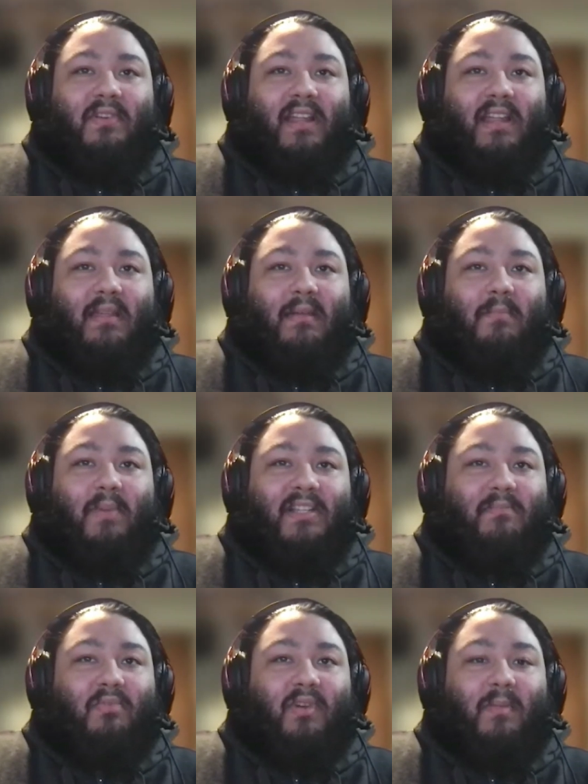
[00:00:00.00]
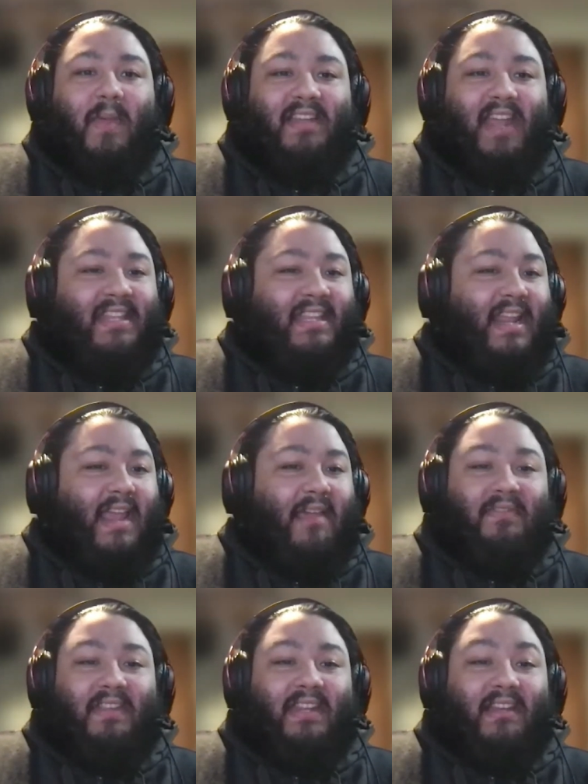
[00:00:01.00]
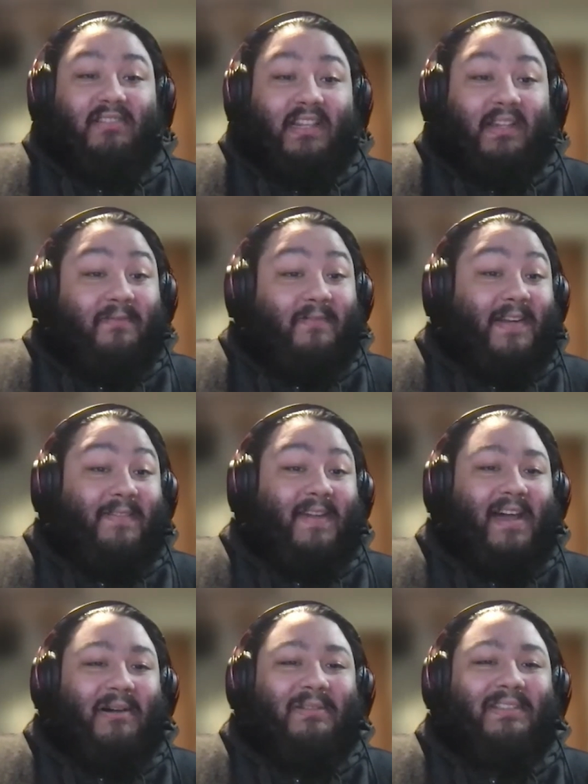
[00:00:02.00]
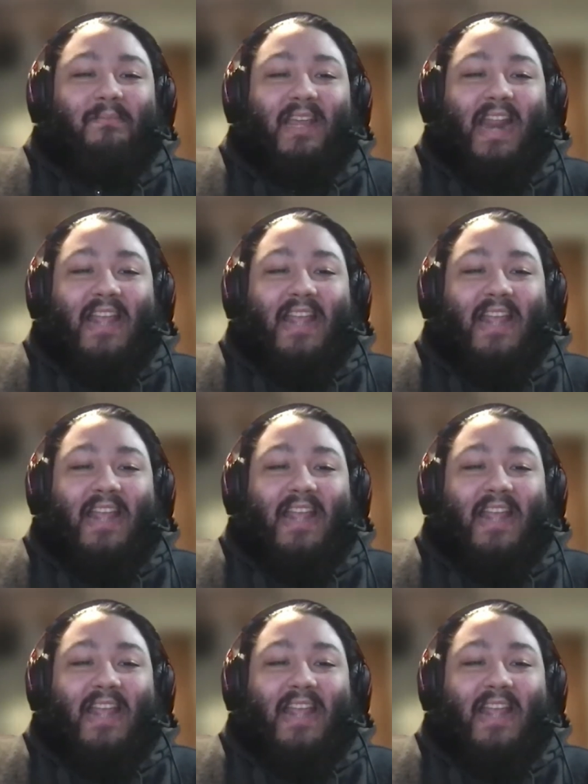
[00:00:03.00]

like busboy. Basically, I did everything that was like the front of house. And at